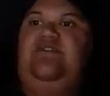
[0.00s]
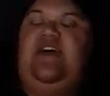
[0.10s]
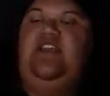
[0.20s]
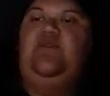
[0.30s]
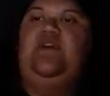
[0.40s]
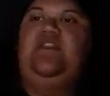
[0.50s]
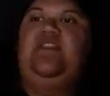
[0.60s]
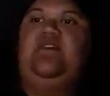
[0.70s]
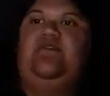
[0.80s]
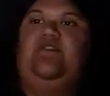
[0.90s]

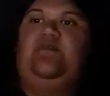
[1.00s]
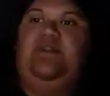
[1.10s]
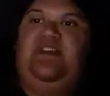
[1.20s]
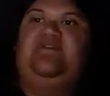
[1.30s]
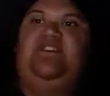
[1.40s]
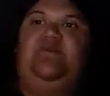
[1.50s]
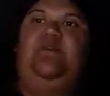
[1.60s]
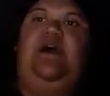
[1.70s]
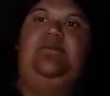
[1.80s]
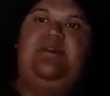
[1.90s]
valuing the beliefs that
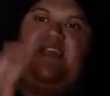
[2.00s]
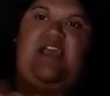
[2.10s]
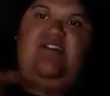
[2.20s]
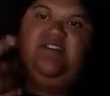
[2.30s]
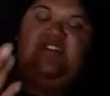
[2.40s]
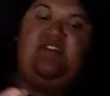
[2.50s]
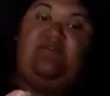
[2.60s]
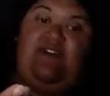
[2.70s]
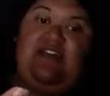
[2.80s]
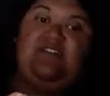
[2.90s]
will help encourage and
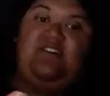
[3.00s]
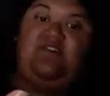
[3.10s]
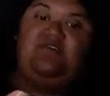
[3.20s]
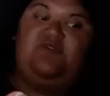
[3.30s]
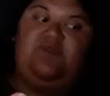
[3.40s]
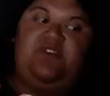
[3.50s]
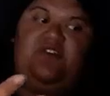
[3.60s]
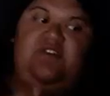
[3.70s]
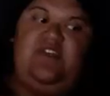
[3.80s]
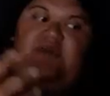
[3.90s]
advance an
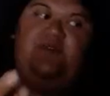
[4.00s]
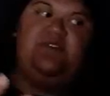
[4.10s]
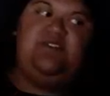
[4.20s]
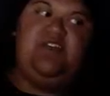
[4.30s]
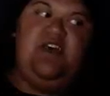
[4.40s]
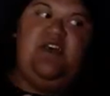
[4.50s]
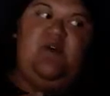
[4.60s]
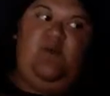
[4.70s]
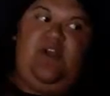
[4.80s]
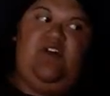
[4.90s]
entrepreneur, that was
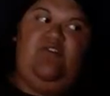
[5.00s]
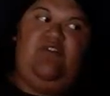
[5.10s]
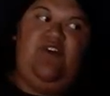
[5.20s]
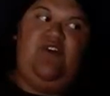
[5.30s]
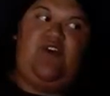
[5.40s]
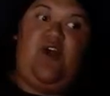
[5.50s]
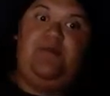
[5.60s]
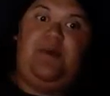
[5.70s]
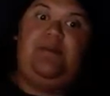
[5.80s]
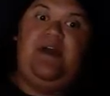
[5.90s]
one of her
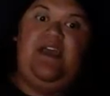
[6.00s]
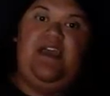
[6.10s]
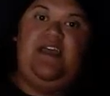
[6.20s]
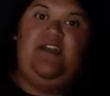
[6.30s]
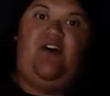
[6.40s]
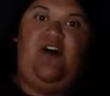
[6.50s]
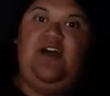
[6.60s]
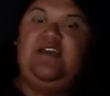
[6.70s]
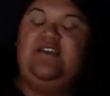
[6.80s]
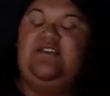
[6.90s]
kaupapa, and
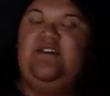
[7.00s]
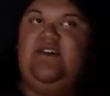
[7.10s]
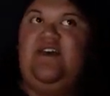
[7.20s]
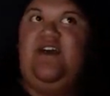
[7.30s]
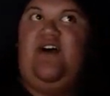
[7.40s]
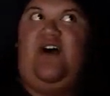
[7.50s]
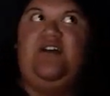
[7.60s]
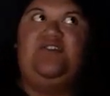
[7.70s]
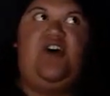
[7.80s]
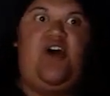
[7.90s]
I
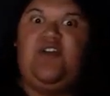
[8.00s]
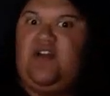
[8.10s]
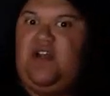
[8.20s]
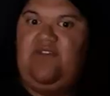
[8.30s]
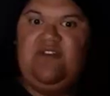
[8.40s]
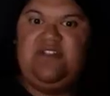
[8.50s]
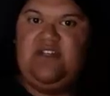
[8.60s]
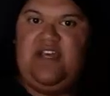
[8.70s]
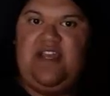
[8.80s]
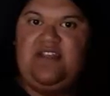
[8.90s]
totally
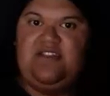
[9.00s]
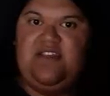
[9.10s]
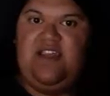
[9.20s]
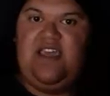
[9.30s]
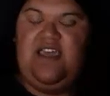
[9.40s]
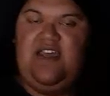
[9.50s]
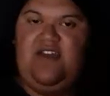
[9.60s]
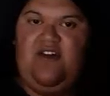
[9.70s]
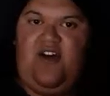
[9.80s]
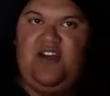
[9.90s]
resonated to that,
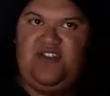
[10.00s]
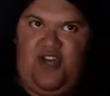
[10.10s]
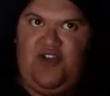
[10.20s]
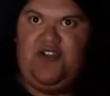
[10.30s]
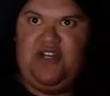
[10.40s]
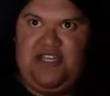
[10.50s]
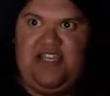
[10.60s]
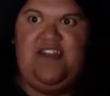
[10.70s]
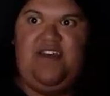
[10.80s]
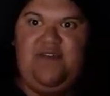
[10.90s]
and I totally
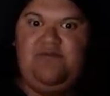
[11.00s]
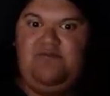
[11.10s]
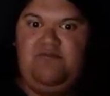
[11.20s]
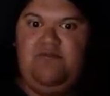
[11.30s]
get it.